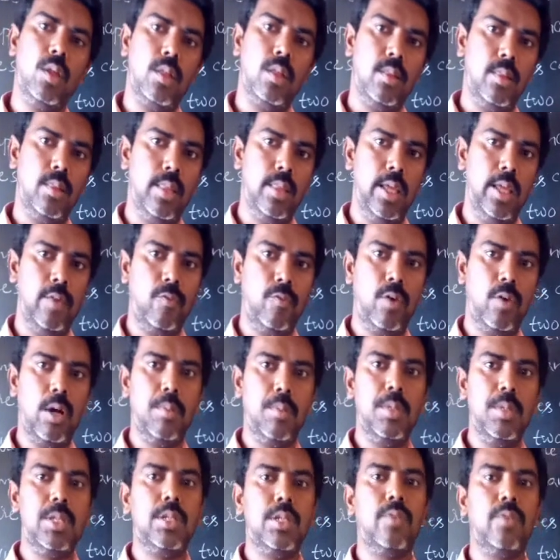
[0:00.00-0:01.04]
their
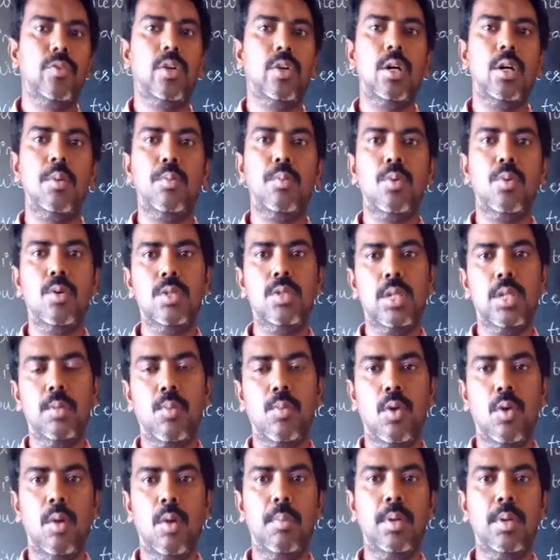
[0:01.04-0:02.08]
formation of compounds and
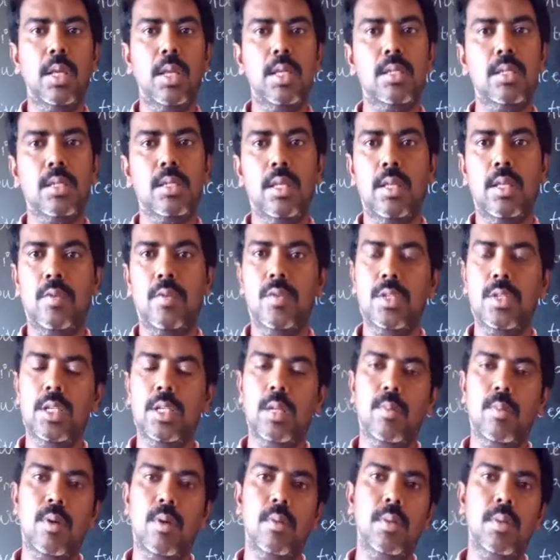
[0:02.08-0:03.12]
properties, either
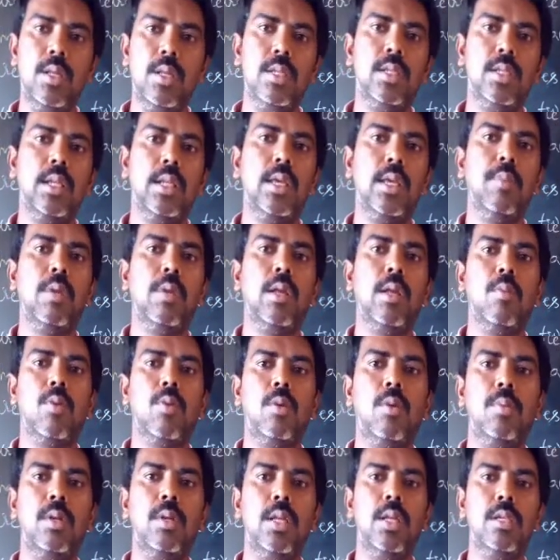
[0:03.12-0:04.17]
physical properties and chemical
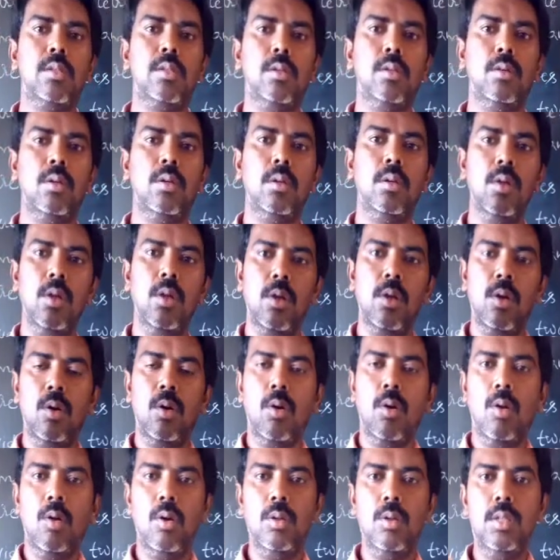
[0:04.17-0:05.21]
properties,
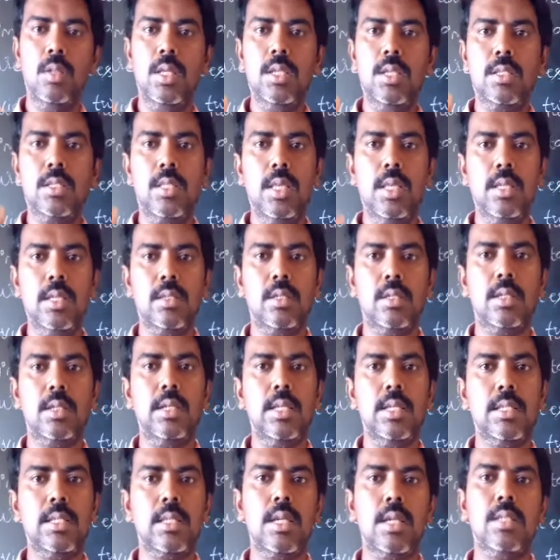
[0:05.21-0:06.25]
all these things are
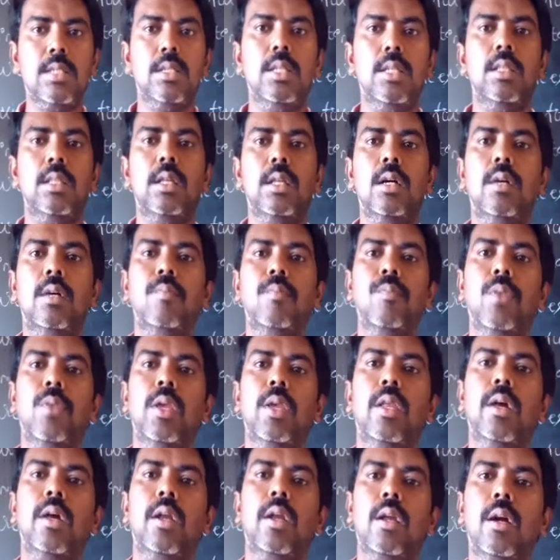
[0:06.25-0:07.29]
discussed in the
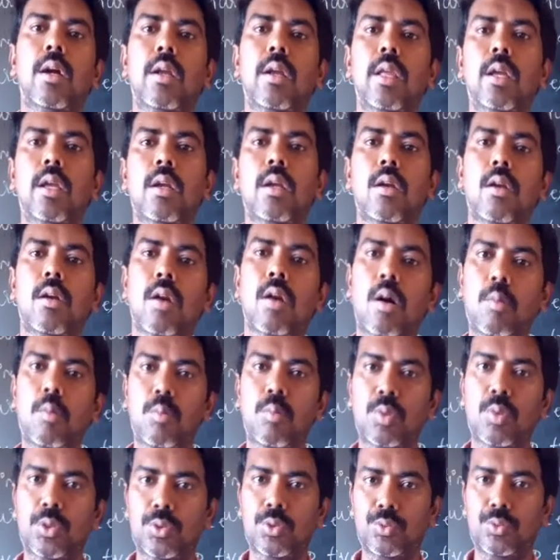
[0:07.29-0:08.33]
inorganic
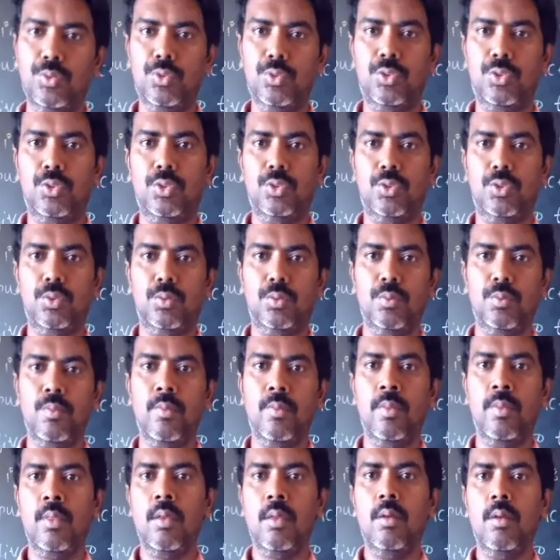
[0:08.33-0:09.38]
compounds.
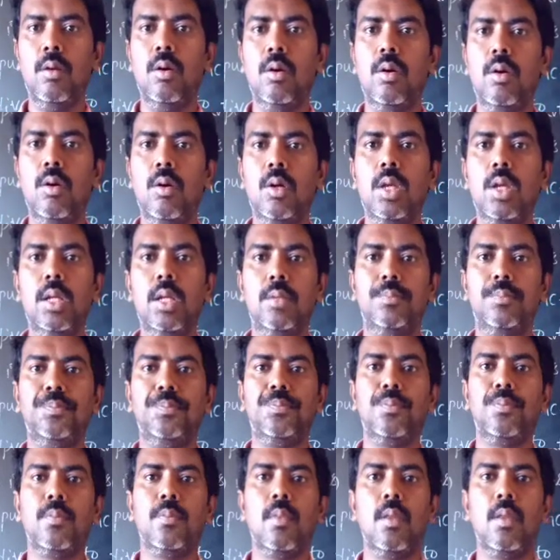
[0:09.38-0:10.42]
Okay.
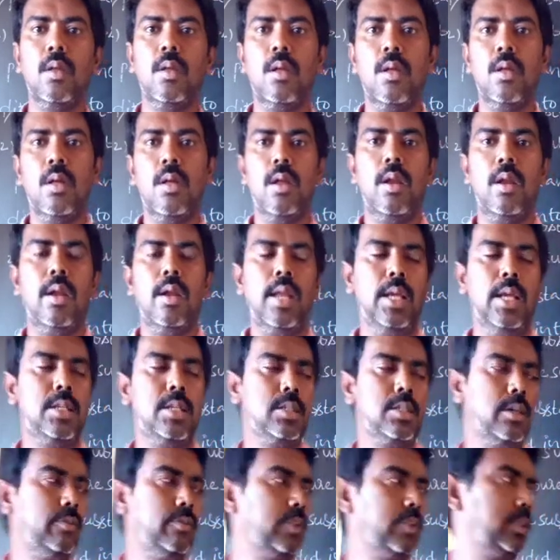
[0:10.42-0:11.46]
Next,
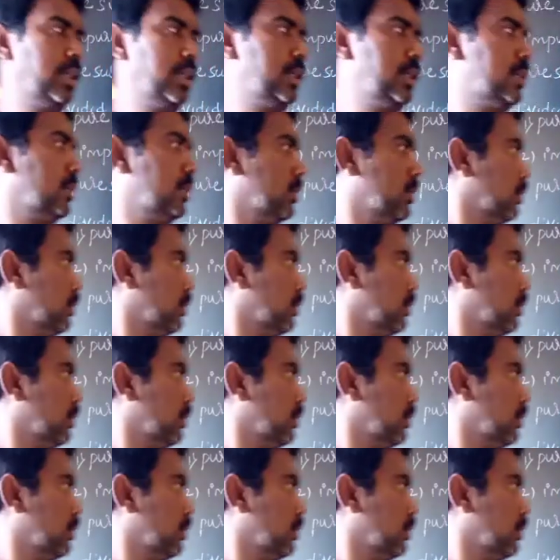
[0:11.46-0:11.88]
after that,